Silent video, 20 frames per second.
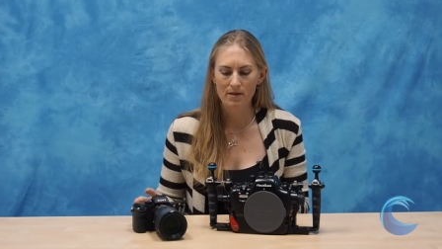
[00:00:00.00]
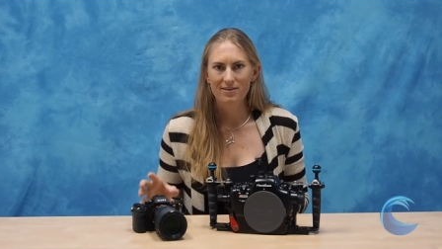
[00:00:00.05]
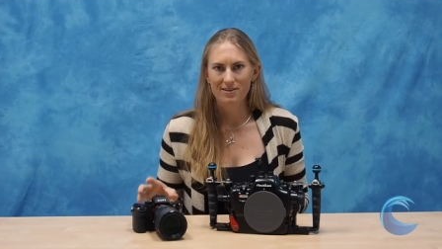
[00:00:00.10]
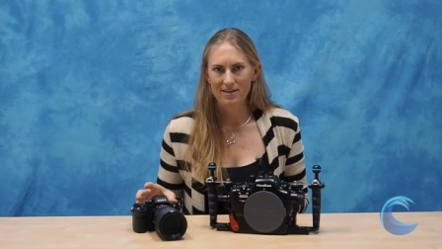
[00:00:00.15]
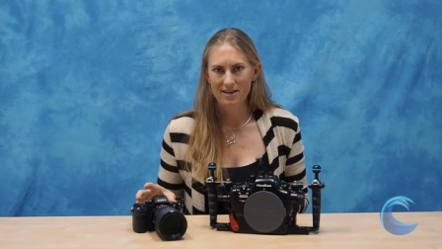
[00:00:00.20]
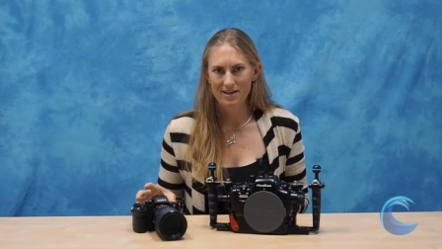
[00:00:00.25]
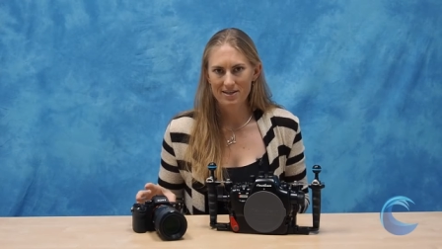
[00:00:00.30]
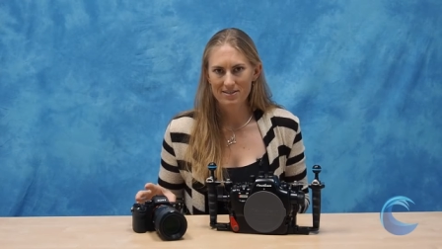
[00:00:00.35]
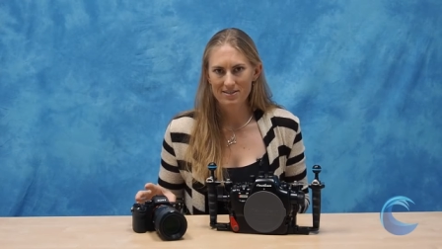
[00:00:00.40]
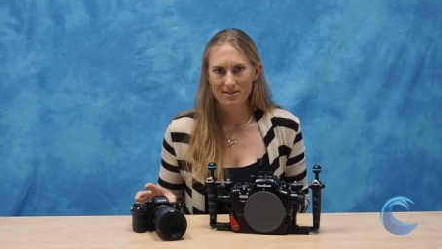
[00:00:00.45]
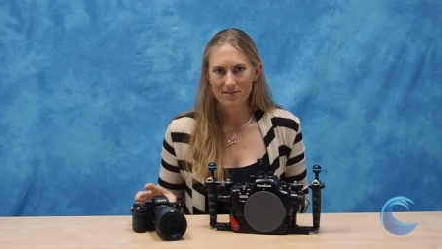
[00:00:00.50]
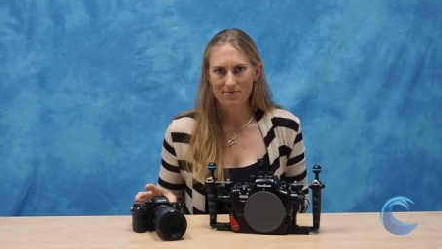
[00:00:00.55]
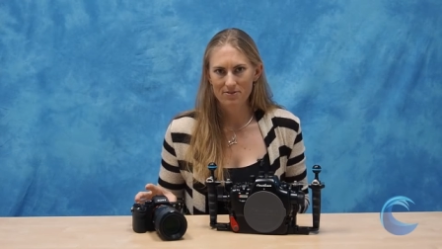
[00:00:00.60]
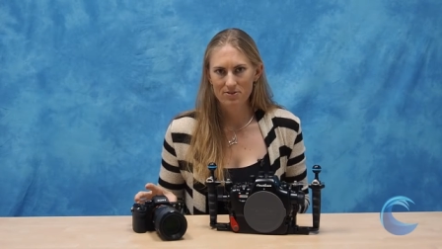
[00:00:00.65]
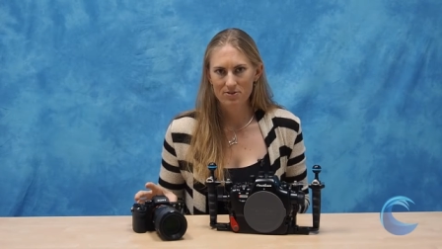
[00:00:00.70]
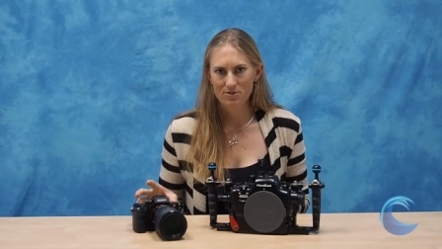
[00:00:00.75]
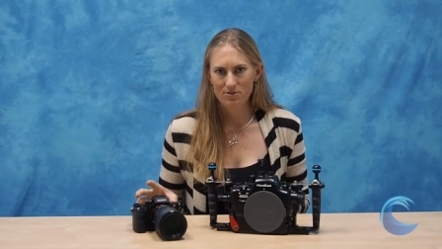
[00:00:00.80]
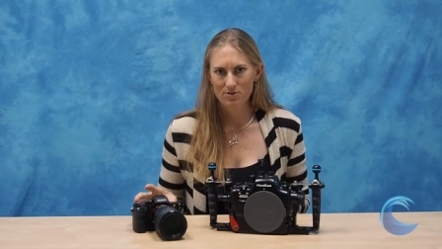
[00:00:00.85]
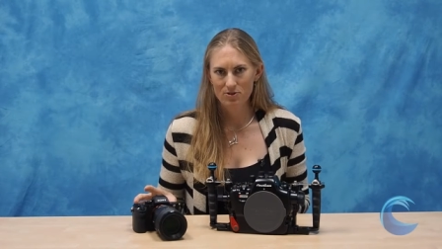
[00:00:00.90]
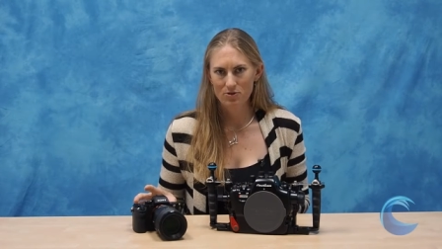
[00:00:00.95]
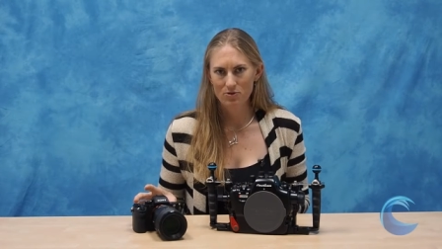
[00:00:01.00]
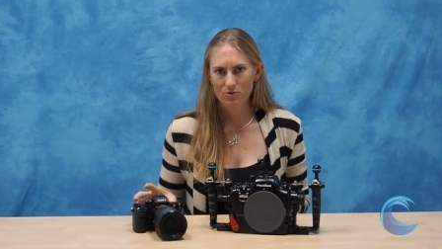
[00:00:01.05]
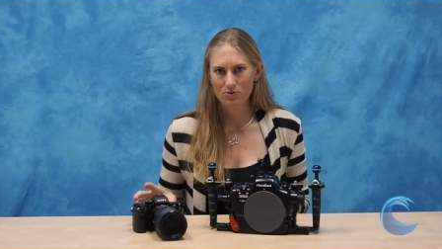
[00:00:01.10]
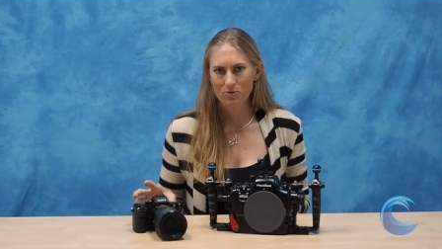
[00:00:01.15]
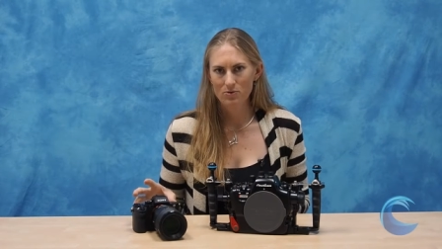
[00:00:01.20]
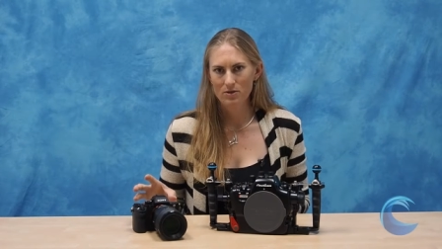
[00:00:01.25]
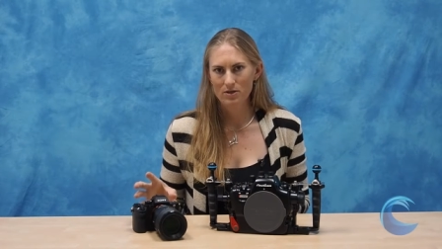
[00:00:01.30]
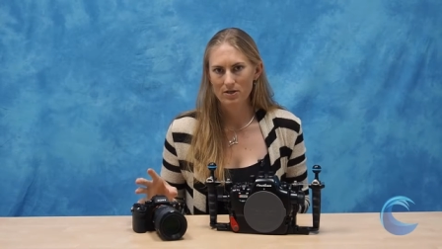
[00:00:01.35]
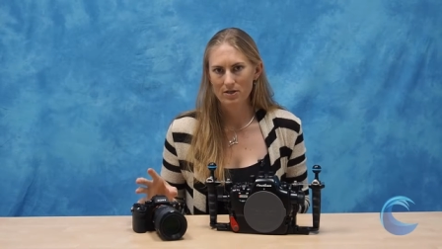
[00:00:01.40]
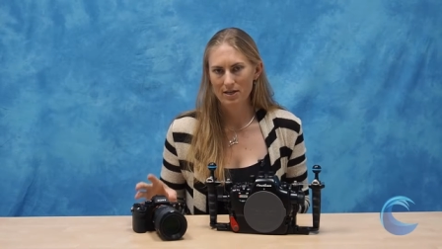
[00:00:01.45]
The A7
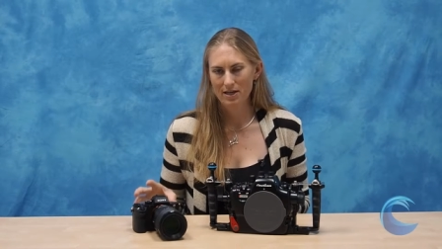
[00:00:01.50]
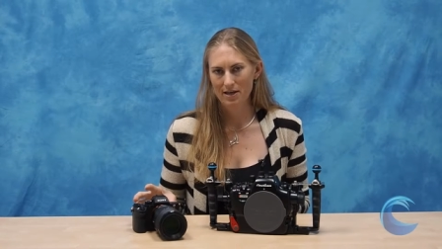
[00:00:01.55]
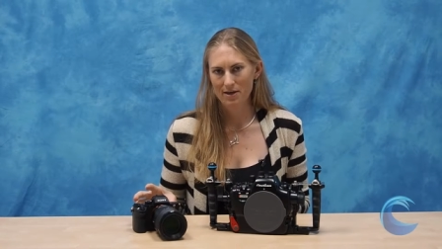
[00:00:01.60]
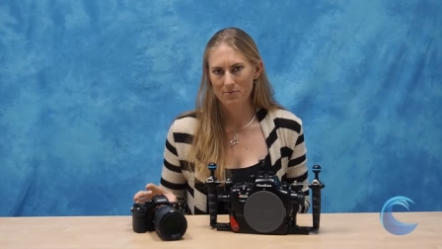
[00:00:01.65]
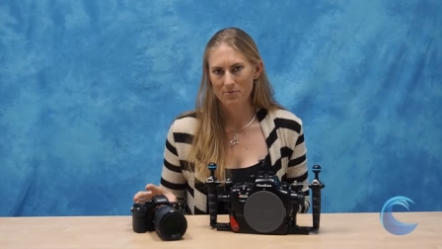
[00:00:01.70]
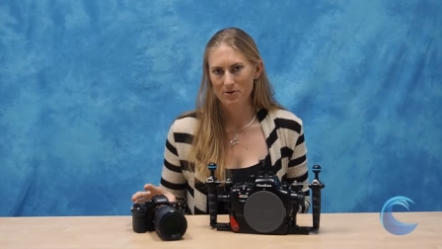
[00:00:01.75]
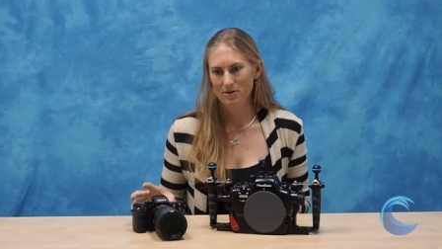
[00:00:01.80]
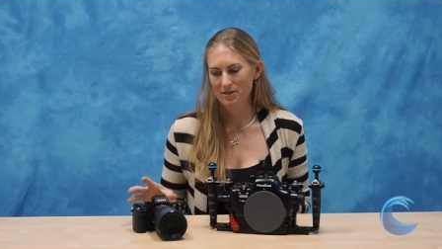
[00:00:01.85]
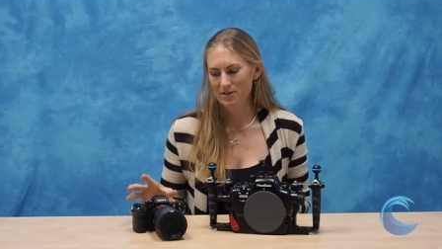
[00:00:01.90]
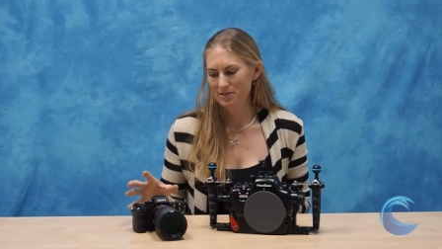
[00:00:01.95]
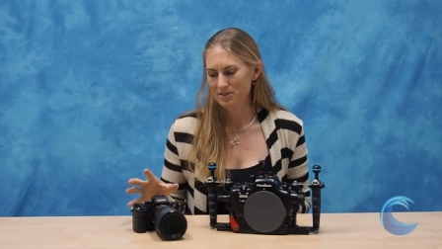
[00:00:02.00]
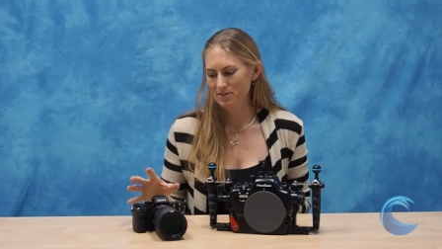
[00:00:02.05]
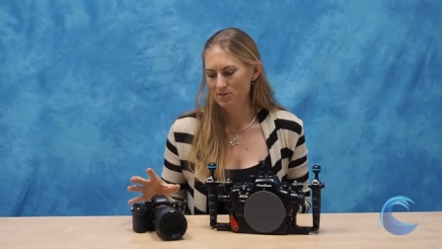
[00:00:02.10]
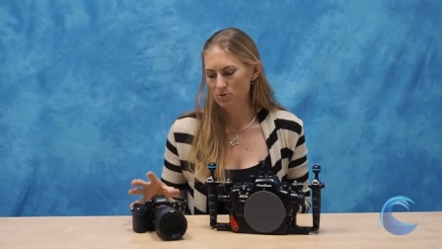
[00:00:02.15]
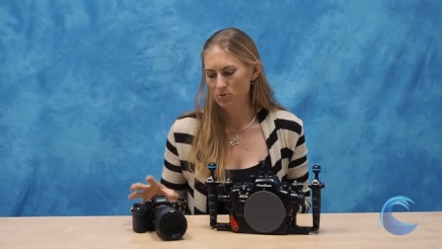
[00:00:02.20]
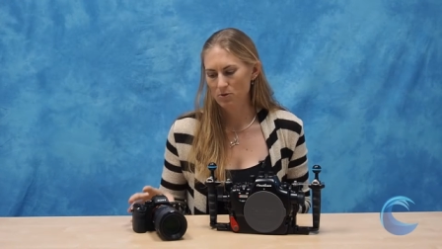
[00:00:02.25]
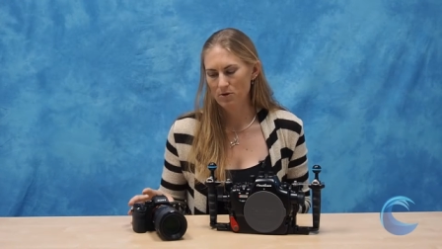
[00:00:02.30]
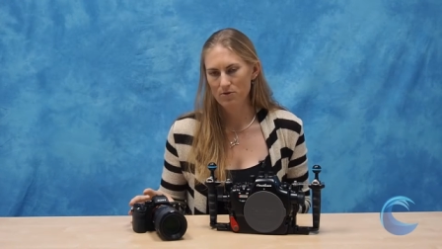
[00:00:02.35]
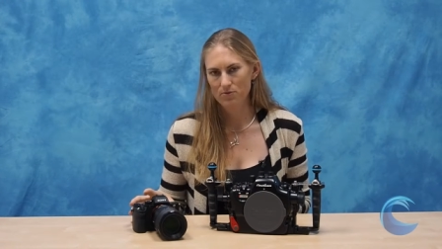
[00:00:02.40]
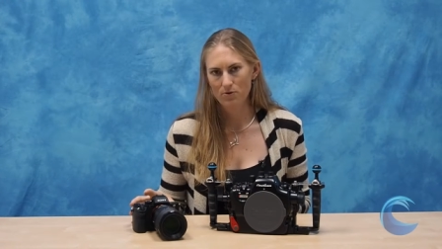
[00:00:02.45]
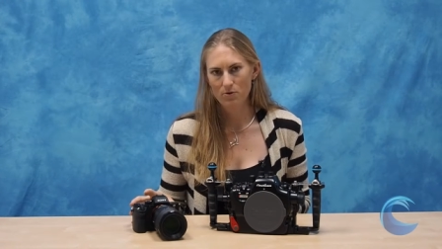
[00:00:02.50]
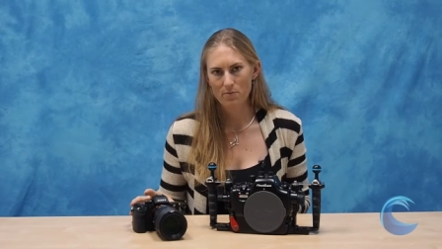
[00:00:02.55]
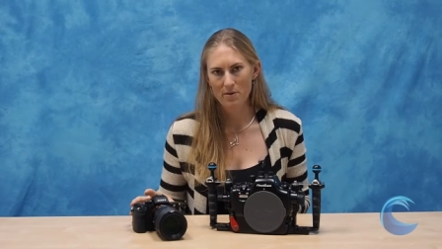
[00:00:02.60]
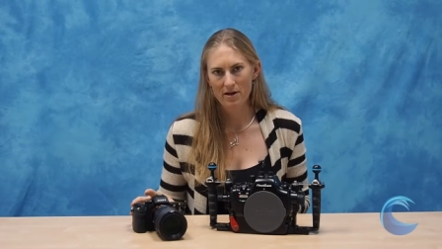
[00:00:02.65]
II camera is 24